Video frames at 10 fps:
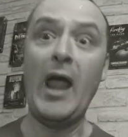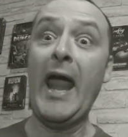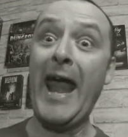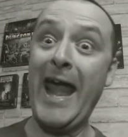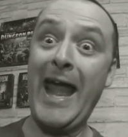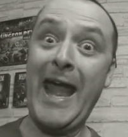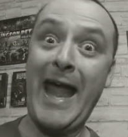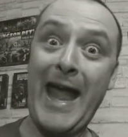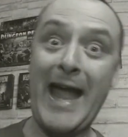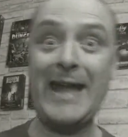
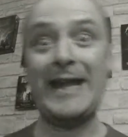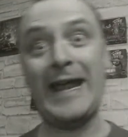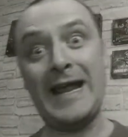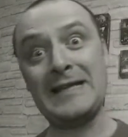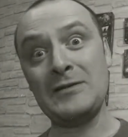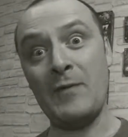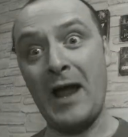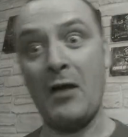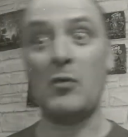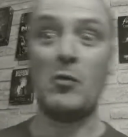80 days
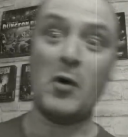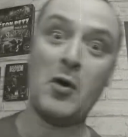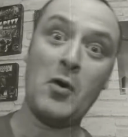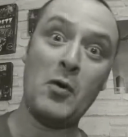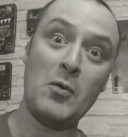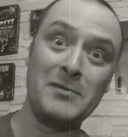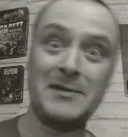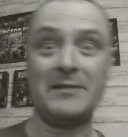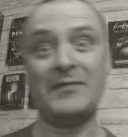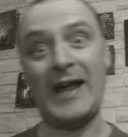around the world
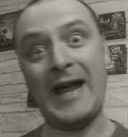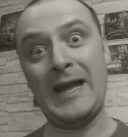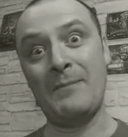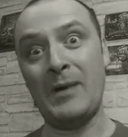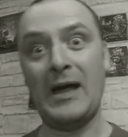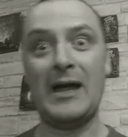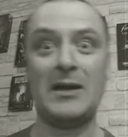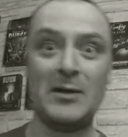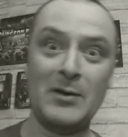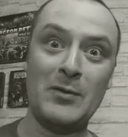to find a pot
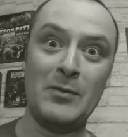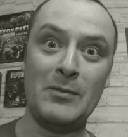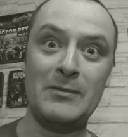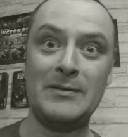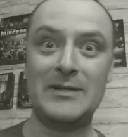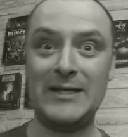of gold.